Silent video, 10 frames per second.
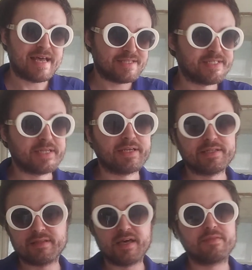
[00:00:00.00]
that city,
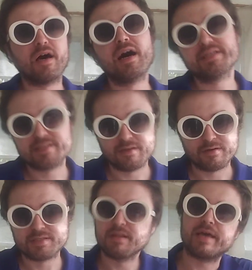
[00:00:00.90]
the, the
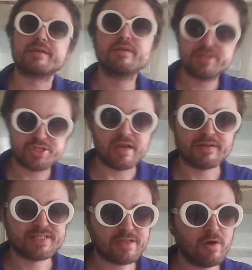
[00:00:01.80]
hustlers like
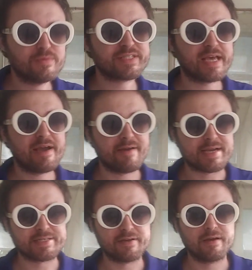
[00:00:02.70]
Sharon Stone's
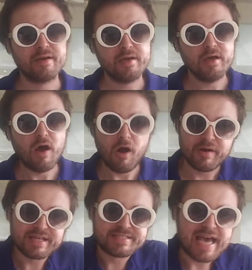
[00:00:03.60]
character,
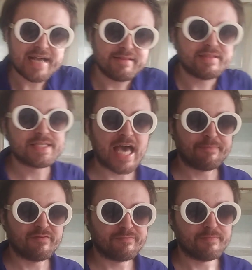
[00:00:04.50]
are exactly the
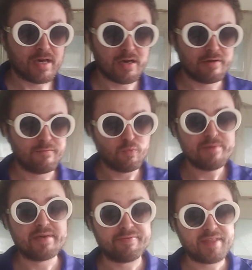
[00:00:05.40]
type of uh,
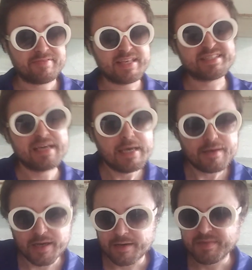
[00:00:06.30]
women that these
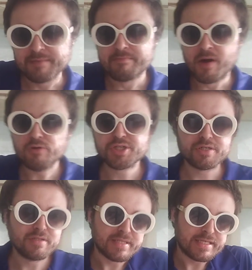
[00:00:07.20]
uh,
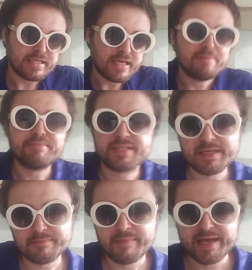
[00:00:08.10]
emotionally
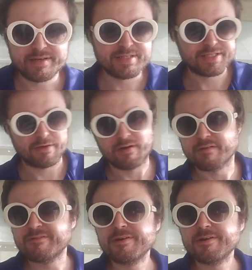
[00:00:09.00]
impotent men deserve